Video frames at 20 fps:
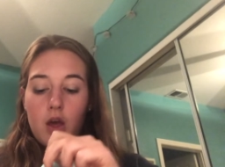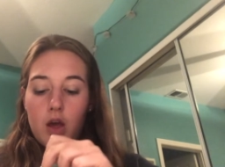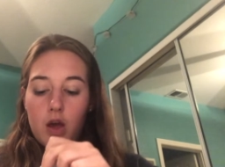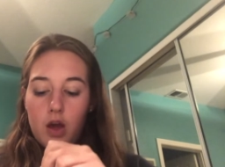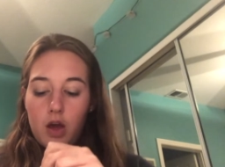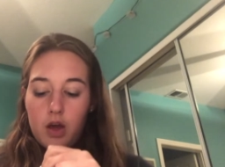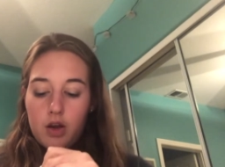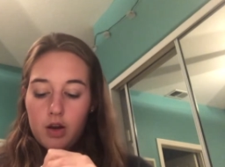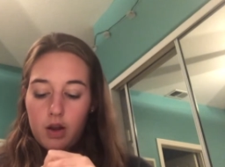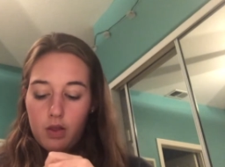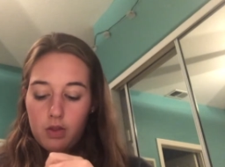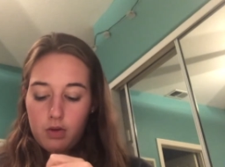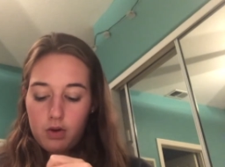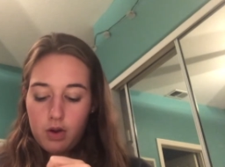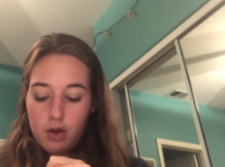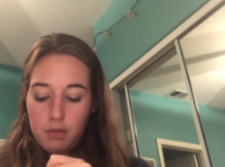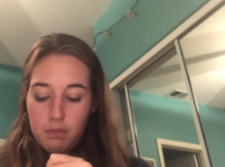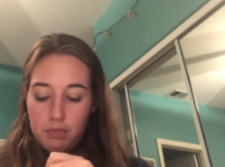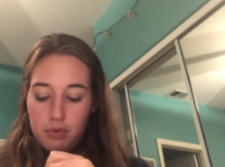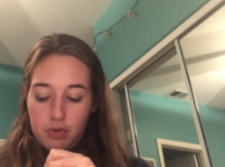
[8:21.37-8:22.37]
Another
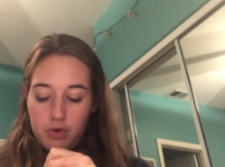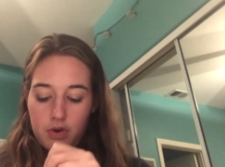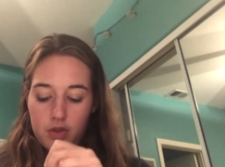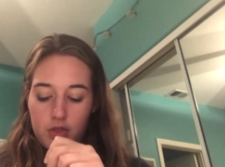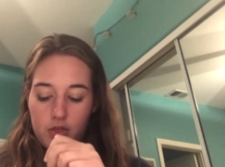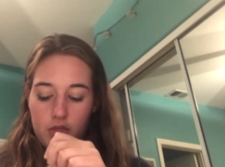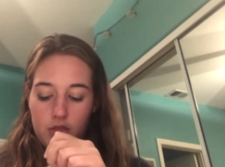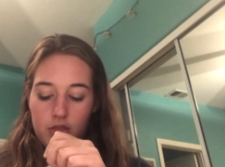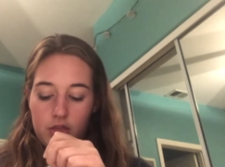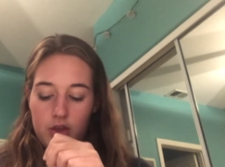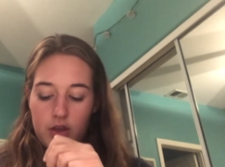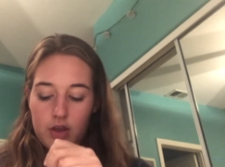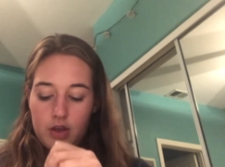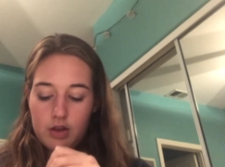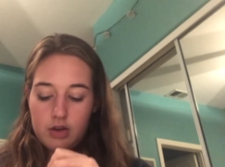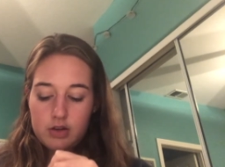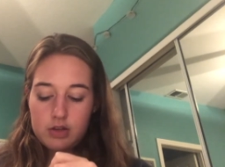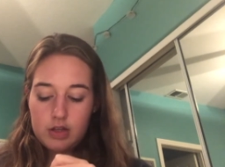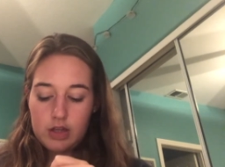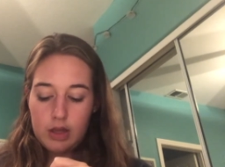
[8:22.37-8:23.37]
important
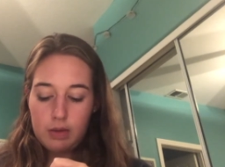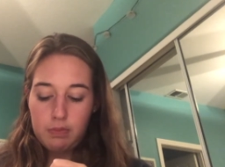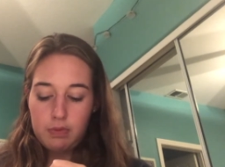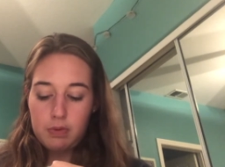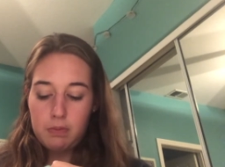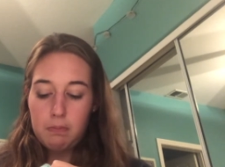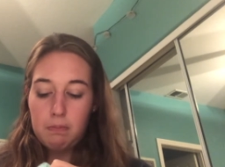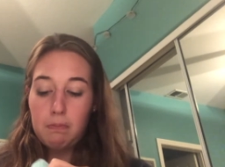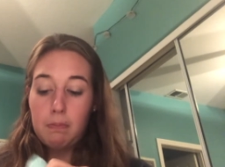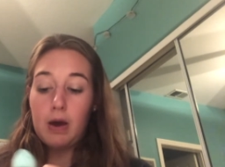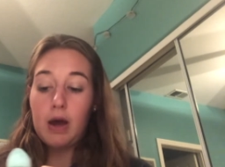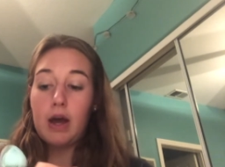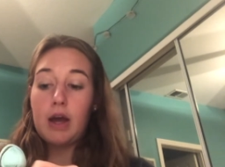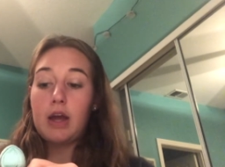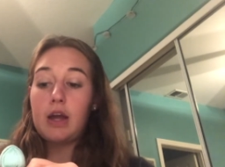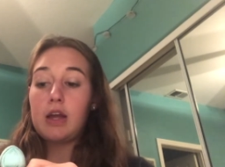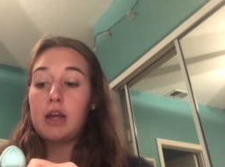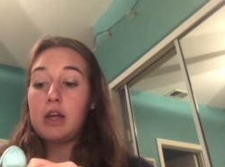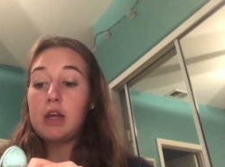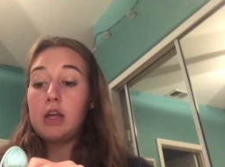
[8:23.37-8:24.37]
thing to keep in
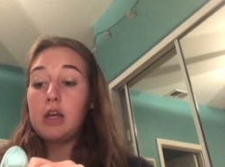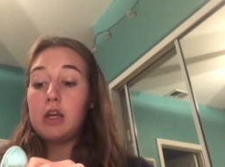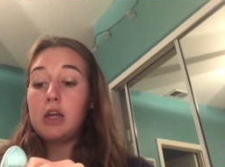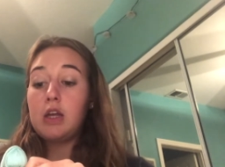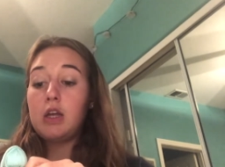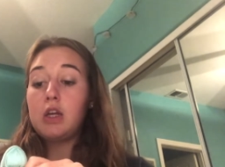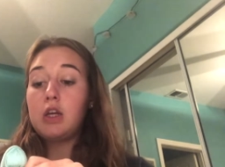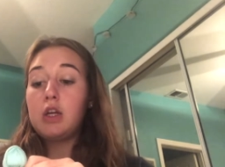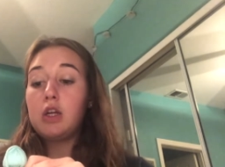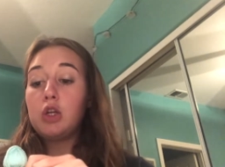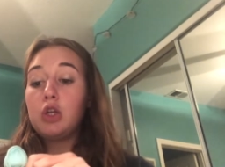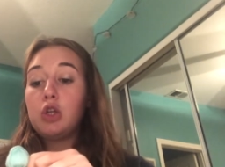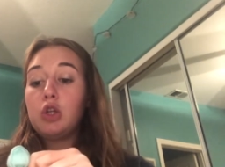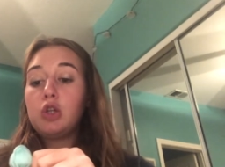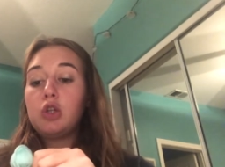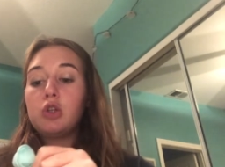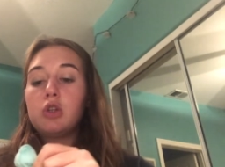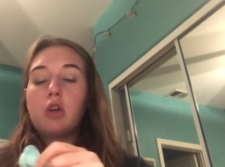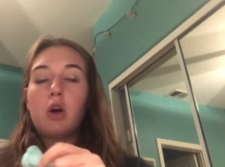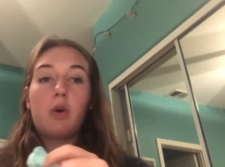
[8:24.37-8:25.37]

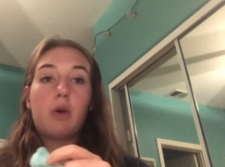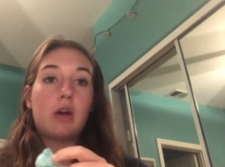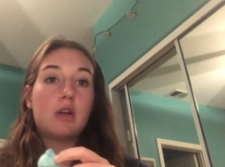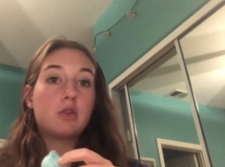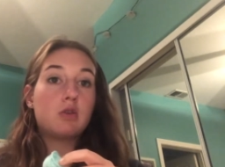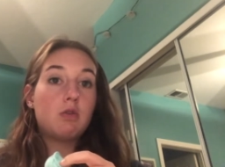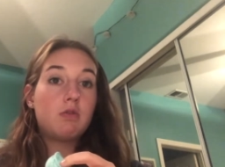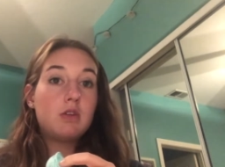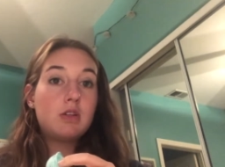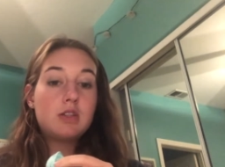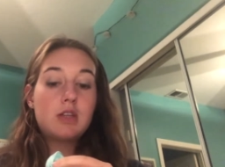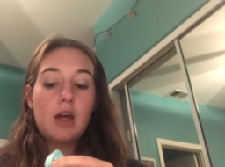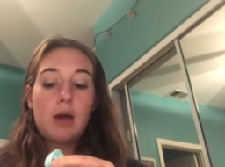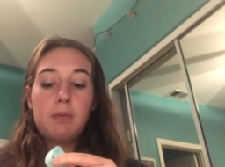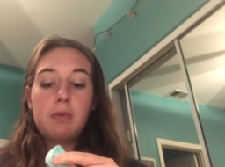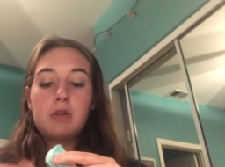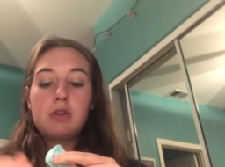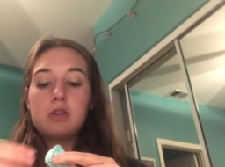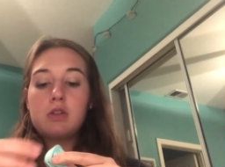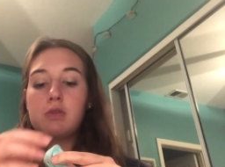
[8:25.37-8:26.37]
mind, okay, so if this
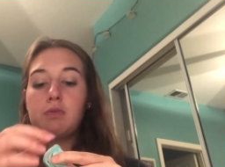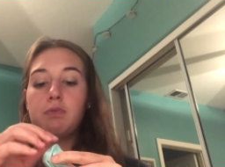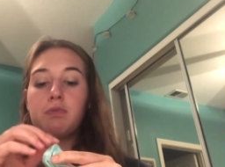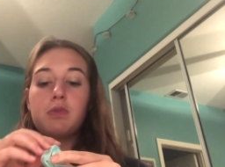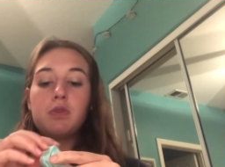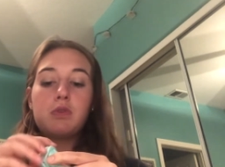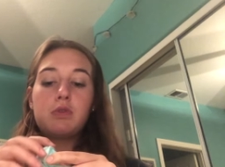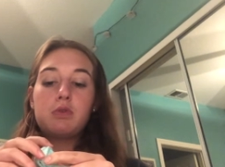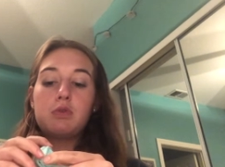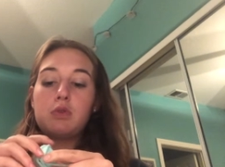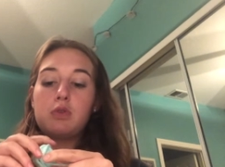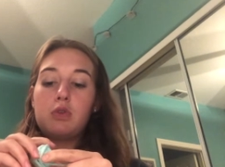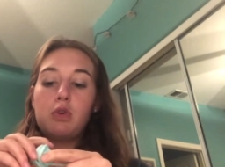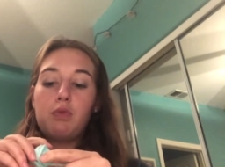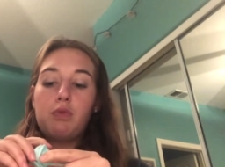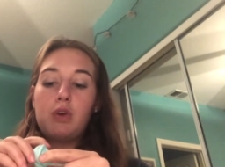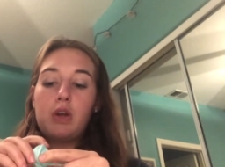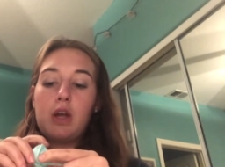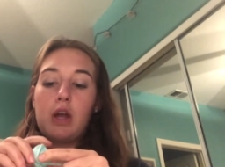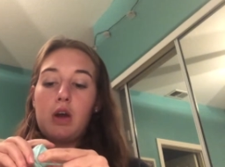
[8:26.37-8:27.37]
happens, don't
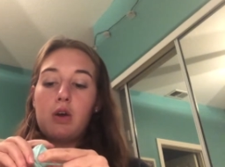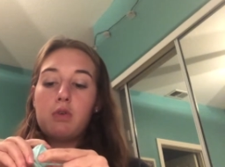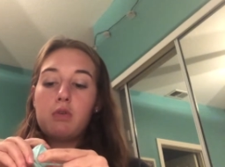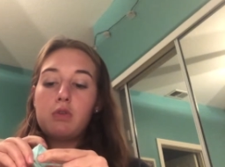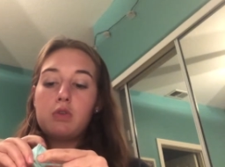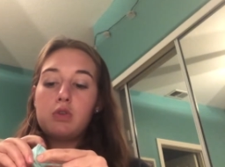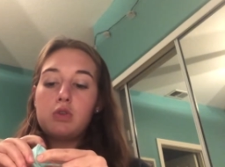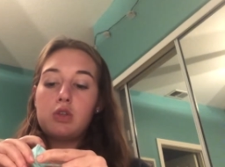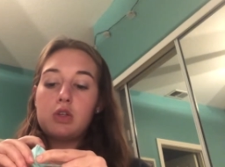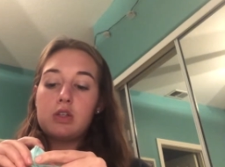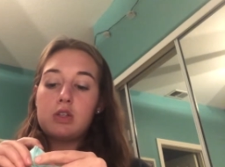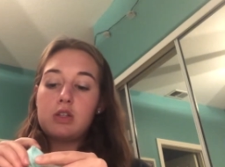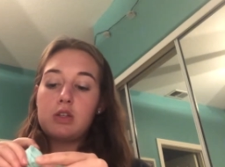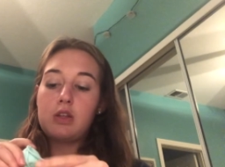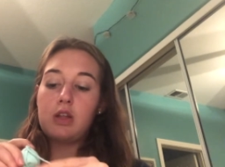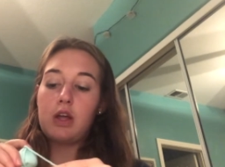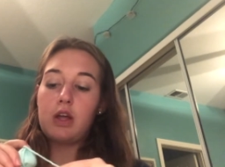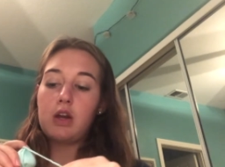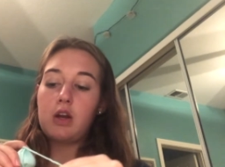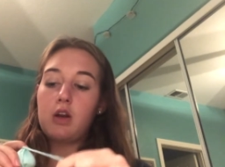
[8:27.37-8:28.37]
freak out. Just
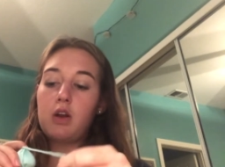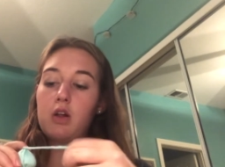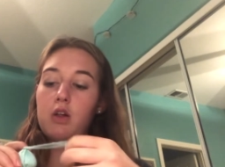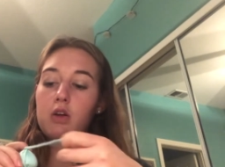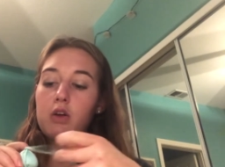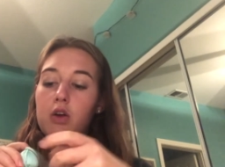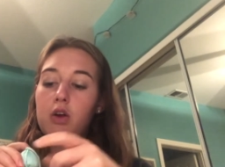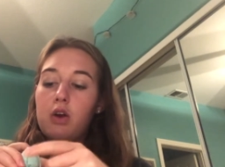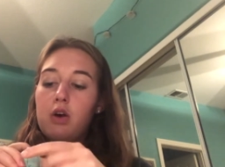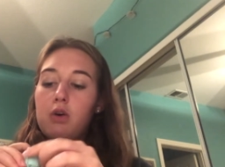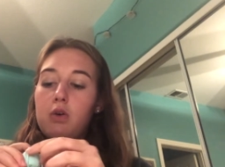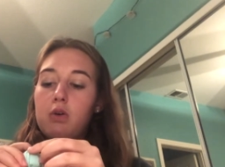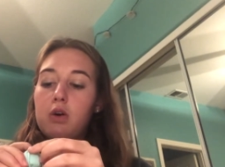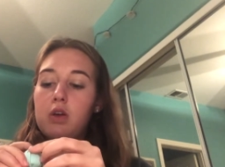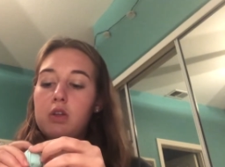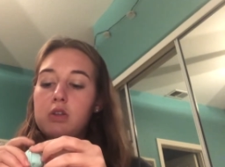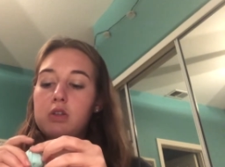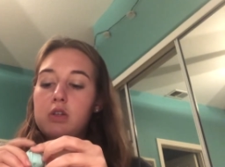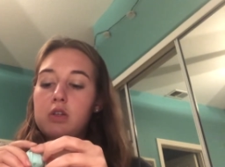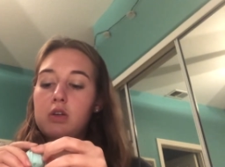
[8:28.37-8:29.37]
let it all go
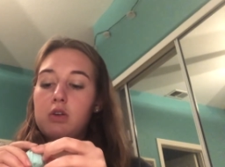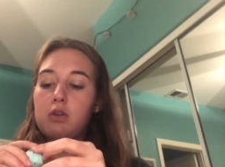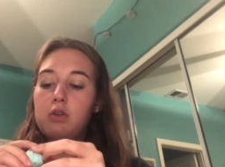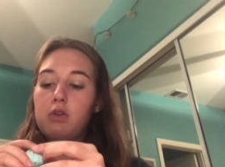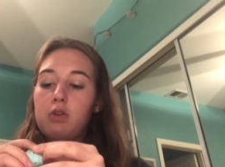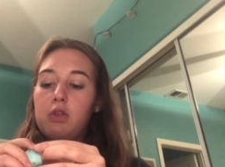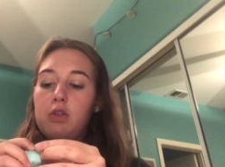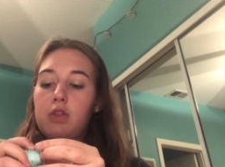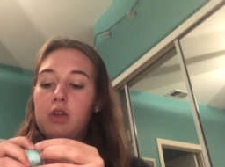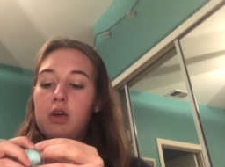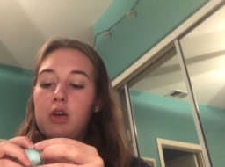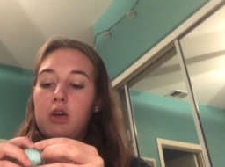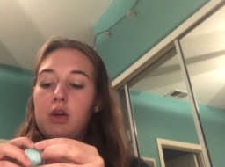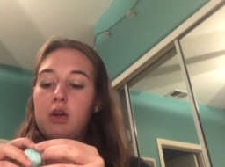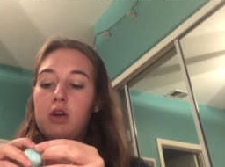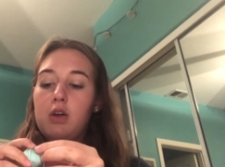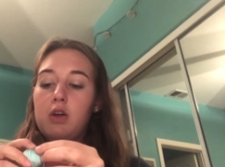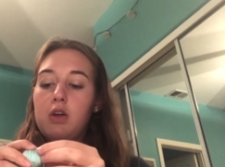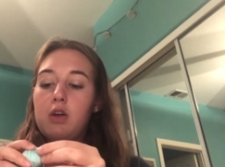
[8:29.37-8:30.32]
until the